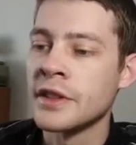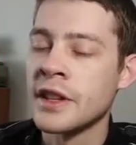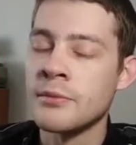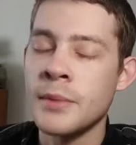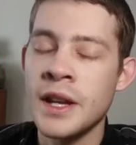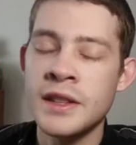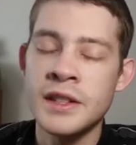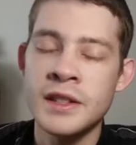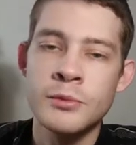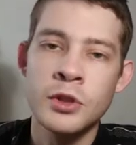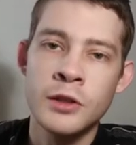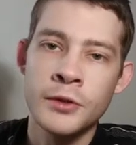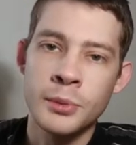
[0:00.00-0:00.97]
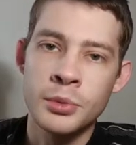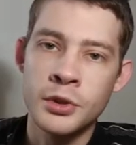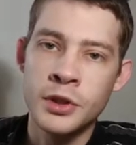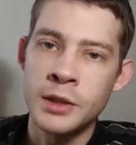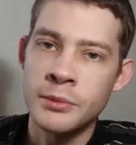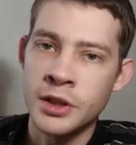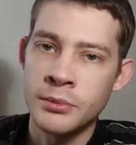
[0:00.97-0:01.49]
They've made this more of a
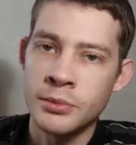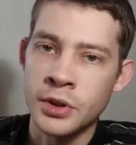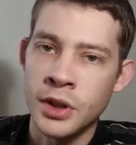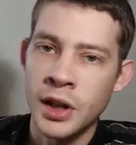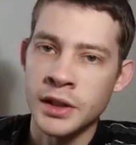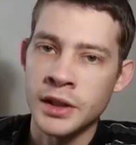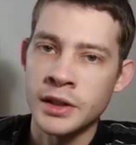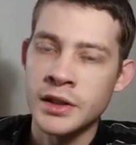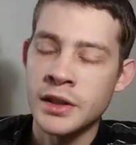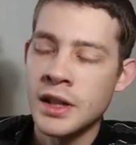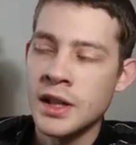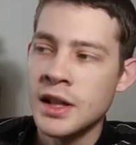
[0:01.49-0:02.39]
premium product